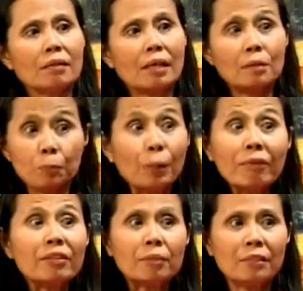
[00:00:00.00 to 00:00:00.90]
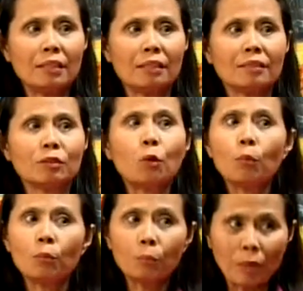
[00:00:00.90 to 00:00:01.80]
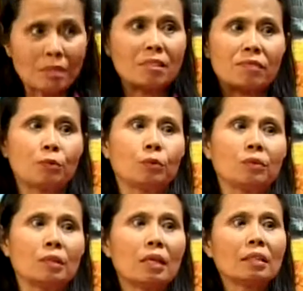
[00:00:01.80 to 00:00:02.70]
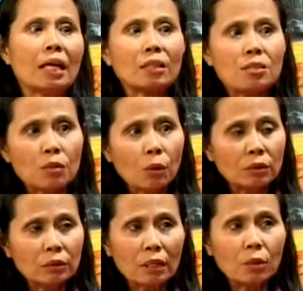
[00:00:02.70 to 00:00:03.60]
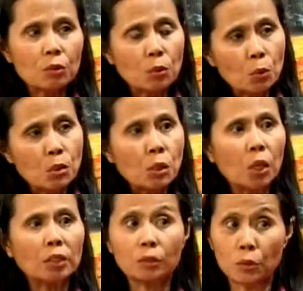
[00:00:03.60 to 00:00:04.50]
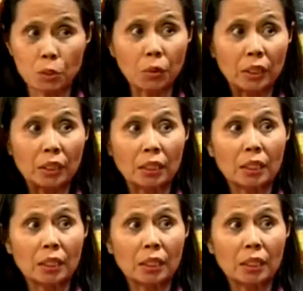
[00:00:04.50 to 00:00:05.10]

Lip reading: and preferably no processed food, not salt, no salt, no sugar.